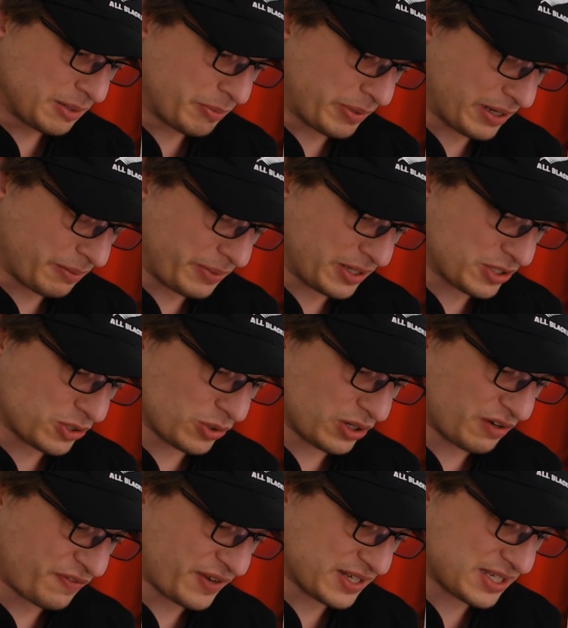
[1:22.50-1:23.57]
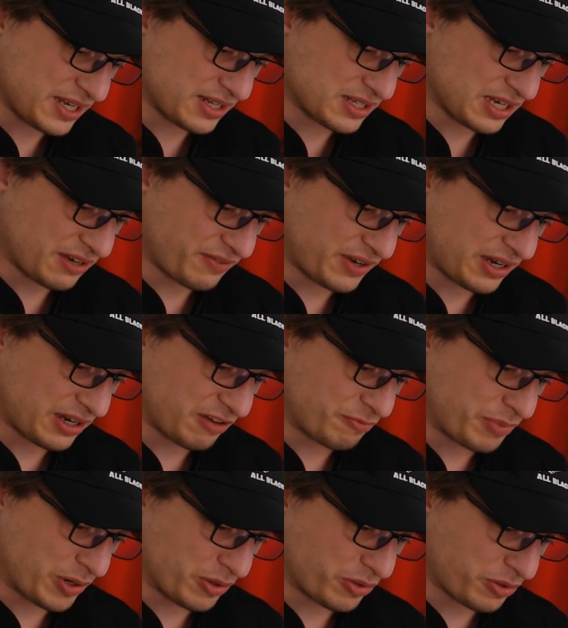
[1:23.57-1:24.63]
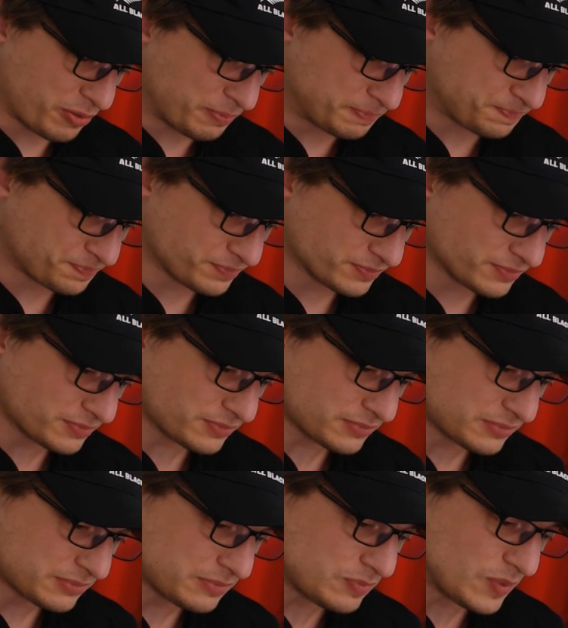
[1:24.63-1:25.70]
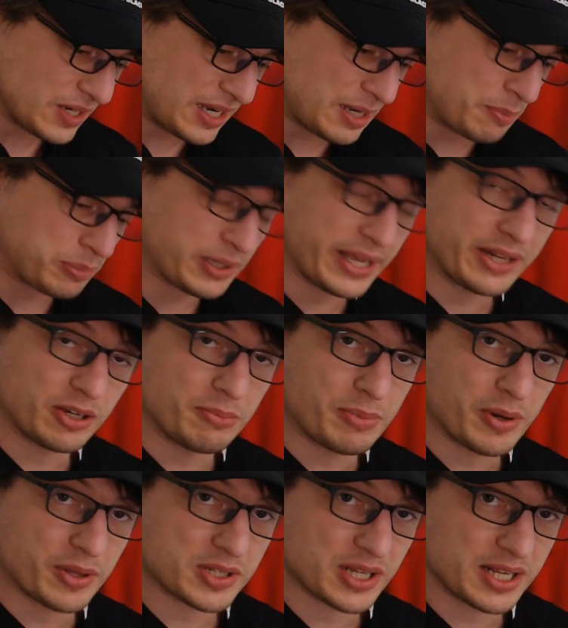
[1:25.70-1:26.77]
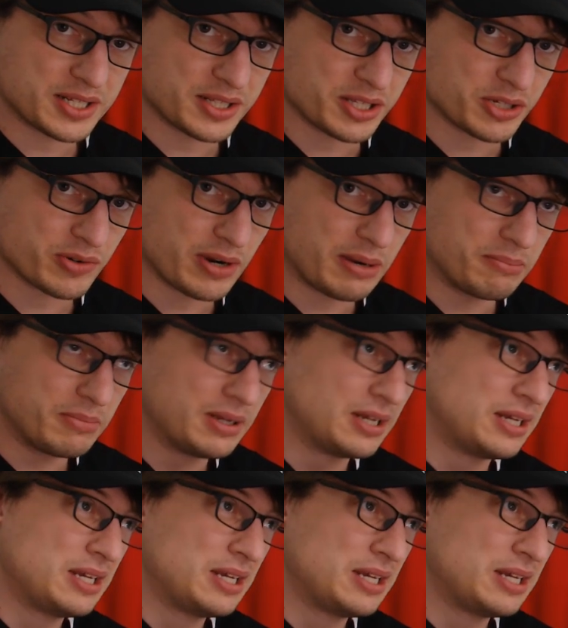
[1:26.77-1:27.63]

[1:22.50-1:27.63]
But I mean, Tuanga Fassi and Ta'avau have both uh, played on both sides of the scrum.